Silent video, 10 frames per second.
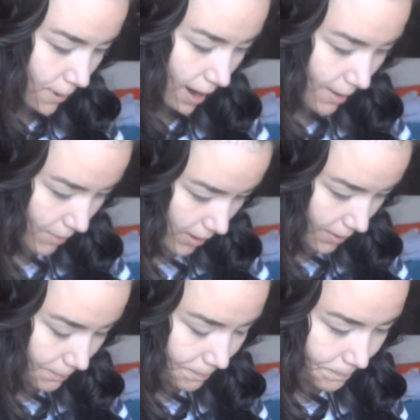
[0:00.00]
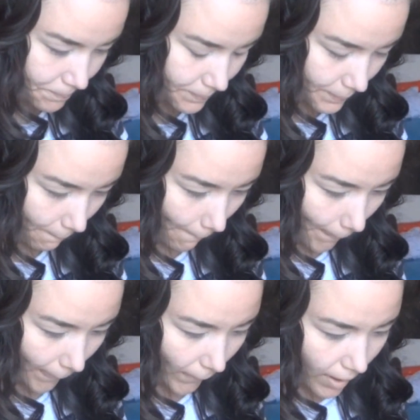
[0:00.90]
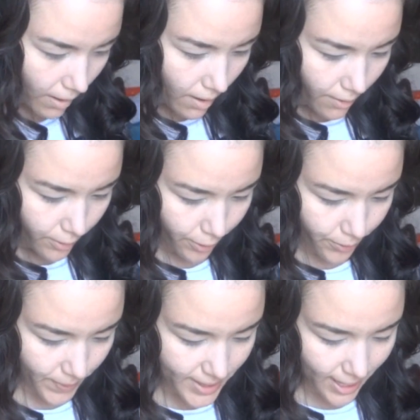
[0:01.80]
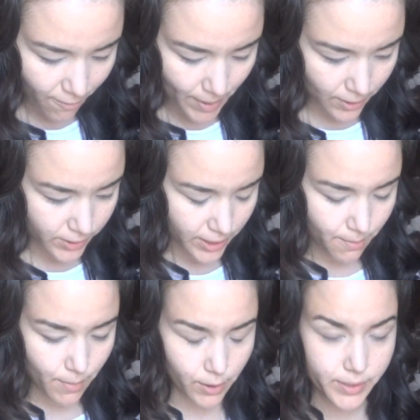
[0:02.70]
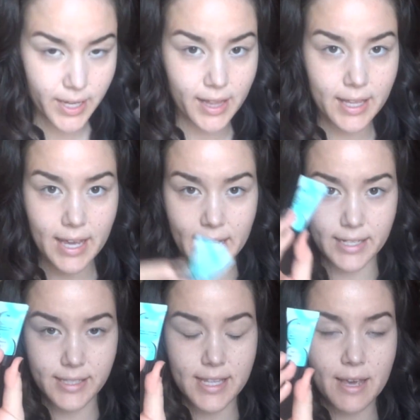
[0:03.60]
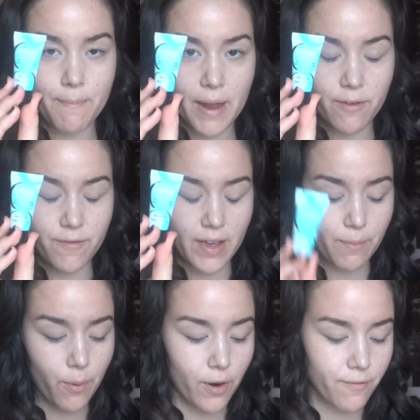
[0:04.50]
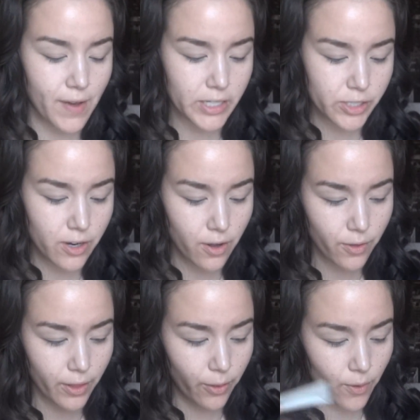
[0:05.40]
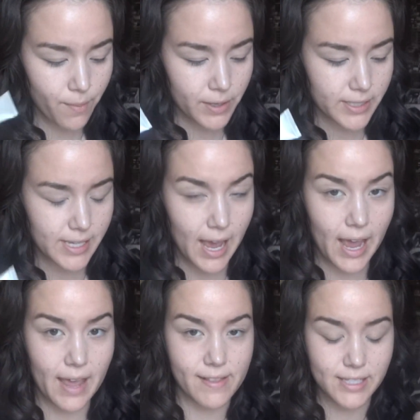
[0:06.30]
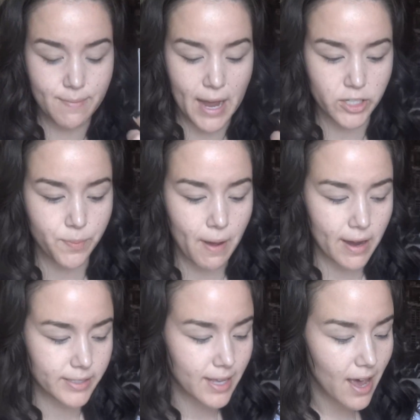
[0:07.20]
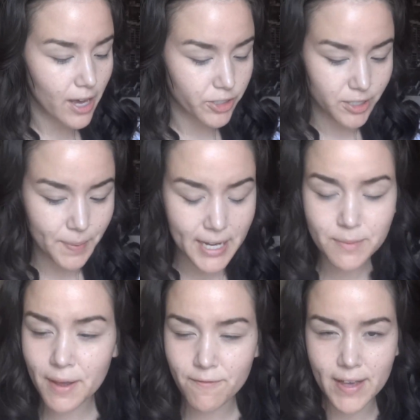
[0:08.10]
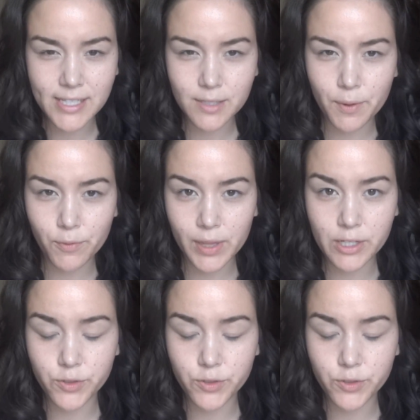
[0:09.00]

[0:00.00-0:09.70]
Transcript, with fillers: primer. The three that I've been using the most lately is the Benefit Professional, the Laura Mercier, and the Smashbox. Just because my face has been really